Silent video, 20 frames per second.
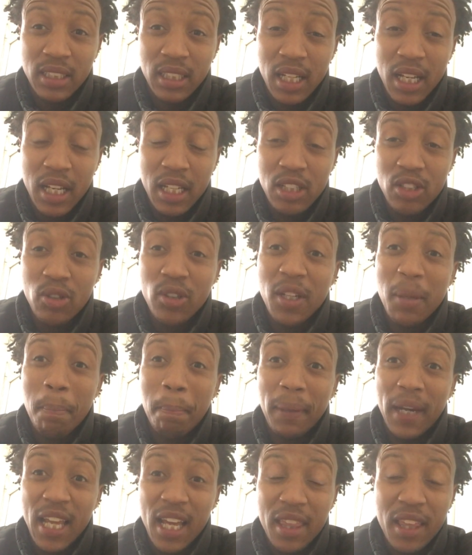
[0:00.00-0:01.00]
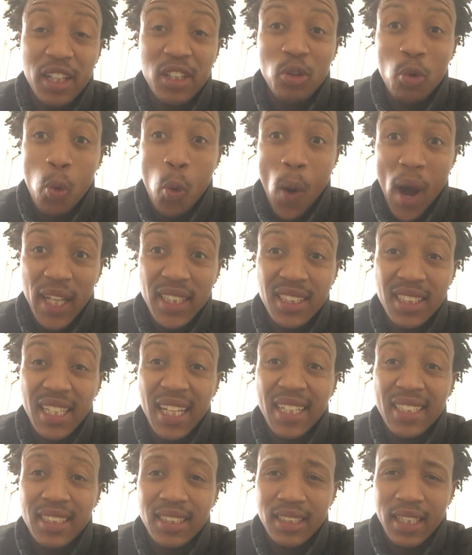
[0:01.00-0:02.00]
Is not a player that he wants
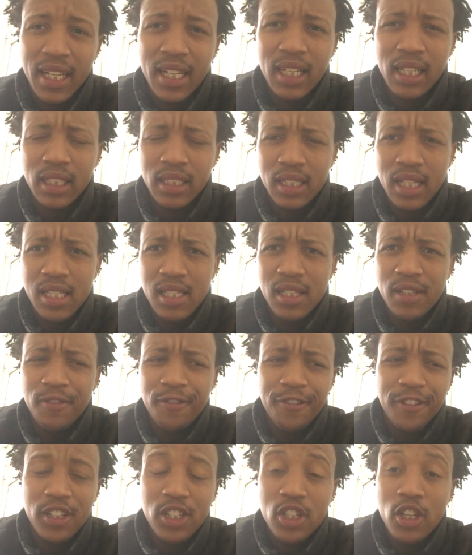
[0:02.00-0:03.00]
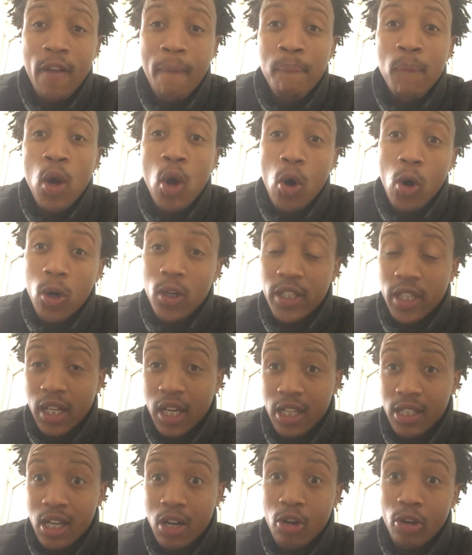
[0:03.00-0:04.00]
exactly. Doesn't fit all the
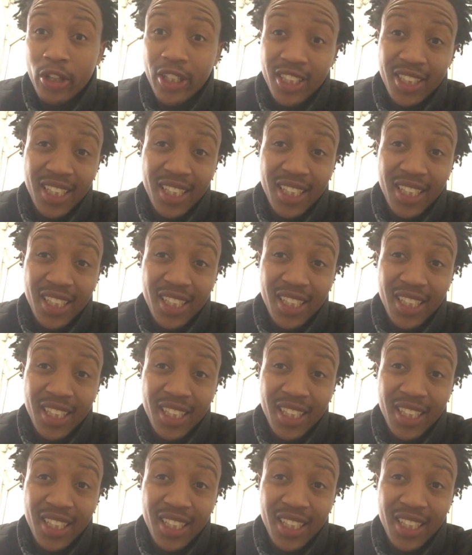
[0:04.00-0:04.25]
categories.